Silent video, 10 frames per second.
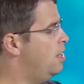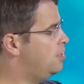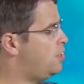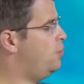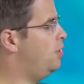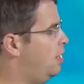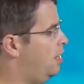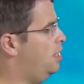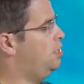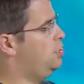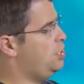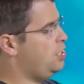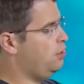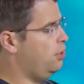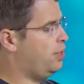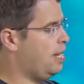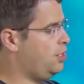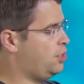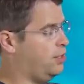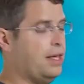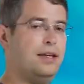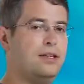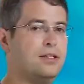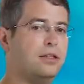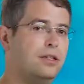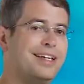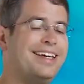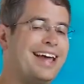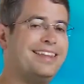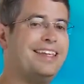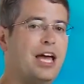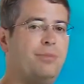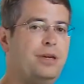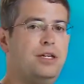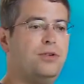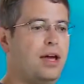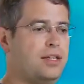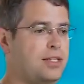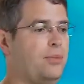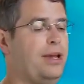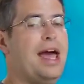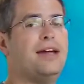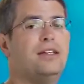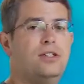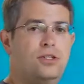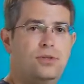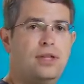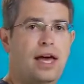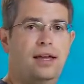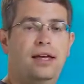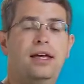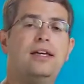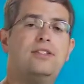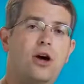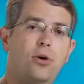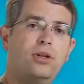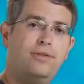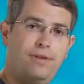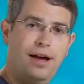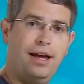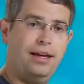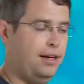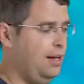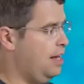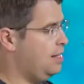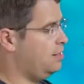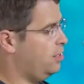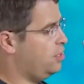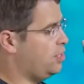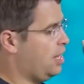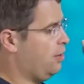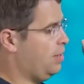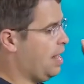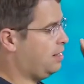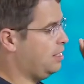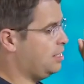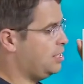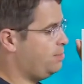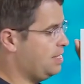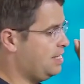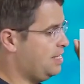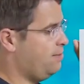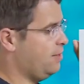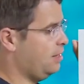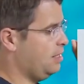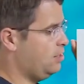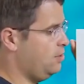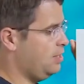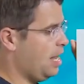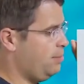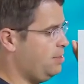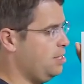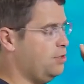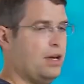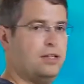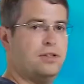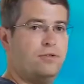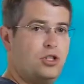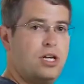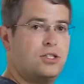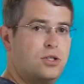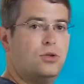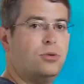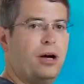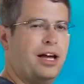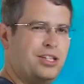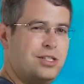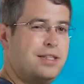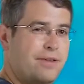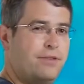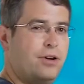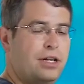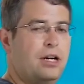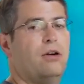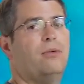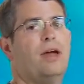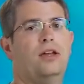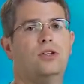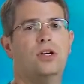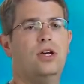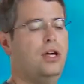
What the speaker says: So geolocation, that is looking at the IP address and reacting to that, is totally fine as long as you're not reacting specifically to the IP address of just Googlebot, just that very narrow range.